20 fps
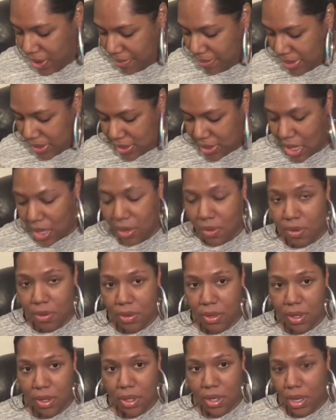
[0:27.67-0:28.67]
miss out
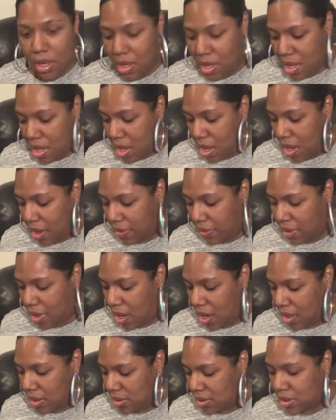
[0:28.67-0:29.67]
on other
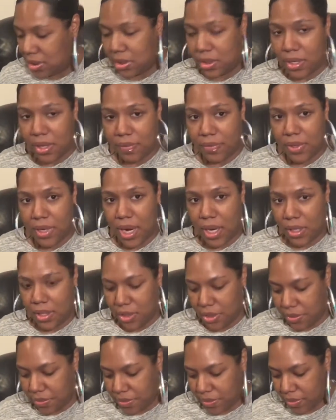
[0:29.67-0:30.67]
hauls and stuff that I
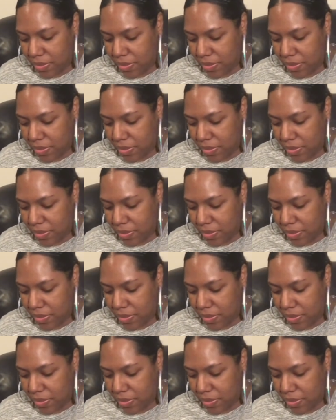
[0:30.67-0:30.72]
do.